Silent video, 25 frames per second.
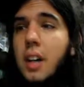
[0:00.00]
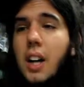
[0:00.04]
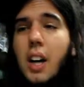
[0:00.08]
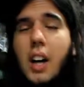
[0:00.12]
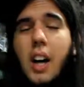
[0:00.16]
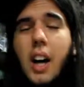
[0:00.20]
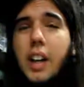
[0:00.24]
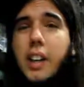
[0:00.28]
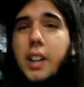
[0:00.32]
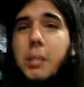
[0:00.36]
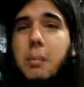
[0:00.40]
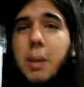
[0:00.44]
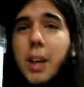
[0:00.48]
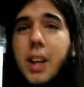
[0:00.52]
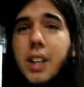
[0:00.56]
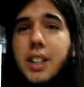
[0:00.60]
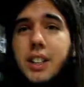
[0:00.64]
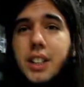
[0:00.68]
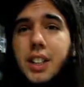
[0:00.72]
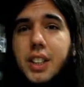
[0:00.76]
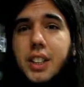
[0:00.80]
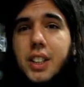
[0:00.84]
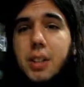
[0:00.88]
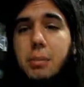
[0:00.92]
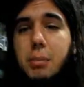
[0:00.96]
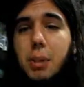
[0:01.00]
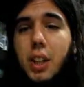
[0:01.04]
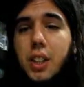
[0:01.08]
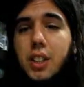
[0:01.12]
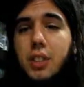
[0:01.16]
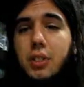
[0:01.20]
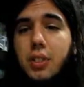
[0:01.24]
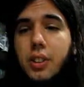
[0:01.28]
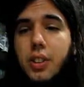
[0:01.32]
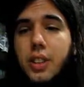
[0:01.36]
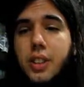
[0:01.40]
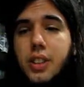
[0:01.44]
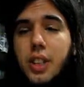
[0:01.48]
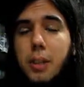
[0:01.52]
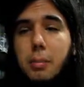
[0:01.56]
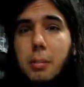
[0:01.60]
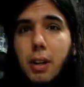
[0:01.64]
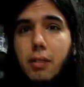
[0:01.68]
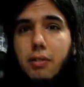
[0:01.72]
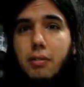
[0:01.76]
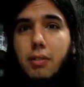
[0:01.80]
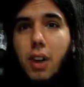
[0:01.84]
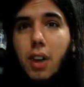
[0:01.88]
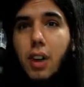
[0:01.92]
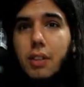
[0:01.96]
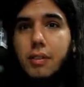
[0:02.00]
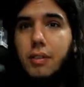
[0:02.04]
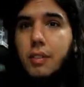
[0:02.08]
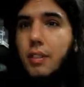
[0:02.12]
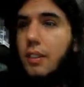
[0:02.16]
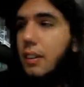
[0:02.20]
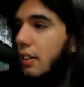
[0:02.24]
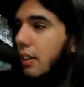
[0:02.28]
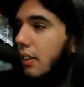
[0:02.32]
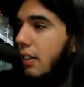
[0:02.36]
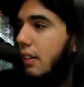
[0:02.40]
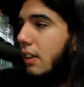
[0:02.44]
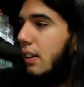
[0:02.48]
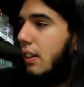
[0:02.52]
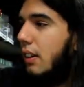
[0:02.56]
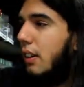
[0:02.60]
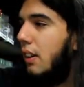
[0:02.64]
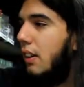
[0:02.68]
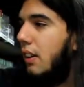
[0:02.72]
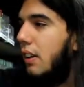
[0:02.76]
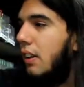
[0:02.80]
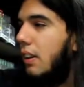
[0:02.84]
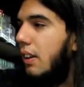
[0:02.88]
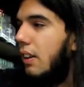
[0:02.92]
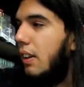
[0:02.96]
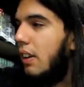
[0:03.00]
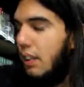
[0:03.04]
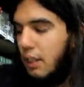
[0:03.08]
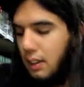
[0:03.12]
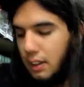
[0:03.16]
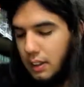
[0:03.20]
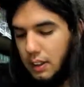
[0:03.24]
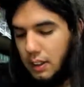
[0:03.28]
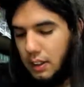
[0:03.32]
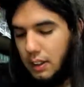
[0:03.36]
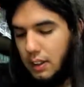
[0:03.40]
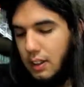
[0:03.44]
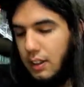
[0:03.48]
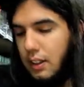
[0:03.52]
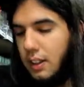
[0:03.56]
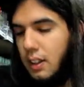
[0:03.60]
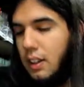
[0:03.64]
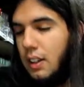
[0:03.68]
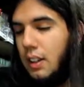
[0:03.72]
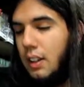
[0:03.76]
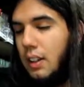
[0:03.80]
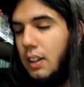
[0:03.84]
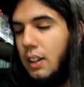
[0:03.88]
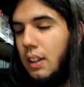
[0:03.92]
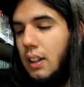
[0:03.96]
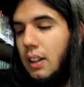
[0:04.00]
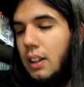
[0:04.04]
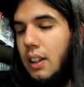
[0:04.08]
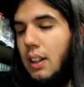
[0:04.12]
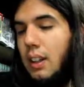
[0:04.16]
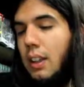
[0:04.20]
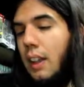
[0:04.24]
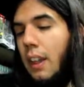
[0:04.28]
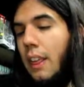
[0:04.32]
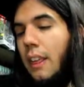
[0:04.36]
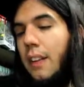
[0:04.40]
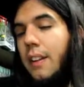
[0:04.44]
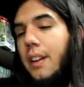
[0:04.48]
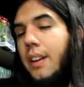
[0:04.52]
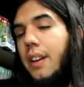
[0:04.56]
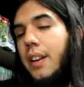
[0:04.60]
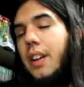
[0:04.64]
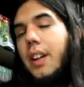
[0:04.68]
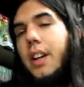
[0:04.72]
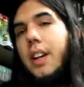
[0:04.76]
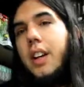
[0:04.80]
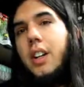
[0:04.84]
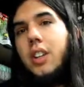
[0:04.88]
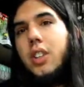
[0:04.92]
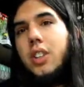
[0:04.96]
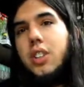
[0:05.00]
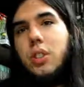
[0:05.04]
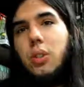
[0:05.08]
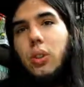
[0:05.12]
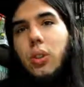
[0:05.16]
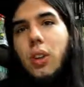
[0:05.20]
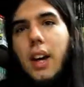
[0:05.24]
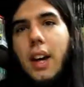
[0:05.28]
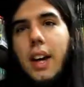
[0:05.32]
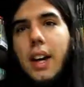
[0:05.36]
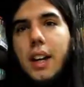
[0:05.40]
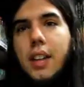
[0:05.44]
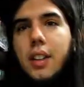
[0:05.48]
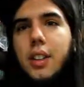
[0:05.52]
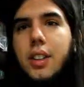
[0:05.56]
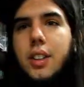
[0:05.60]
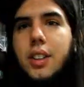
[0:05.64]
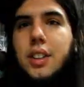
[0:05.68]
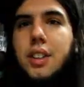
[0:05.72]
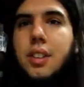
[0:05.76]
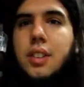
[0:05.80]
copy. I didn't pay $60 for this, I paid $5. Here's Soul